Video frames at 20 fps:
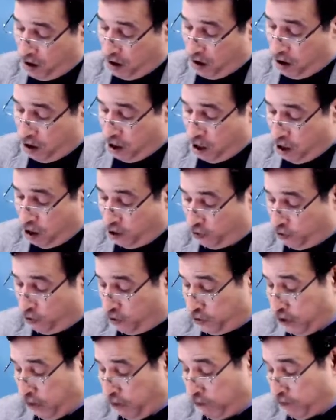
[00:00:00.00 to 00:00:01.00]
how
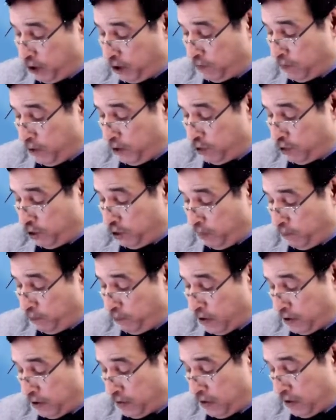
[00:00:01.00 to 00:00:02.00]
those investments should be
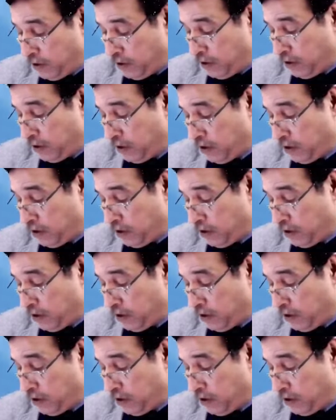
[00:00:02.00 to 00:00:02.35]
presented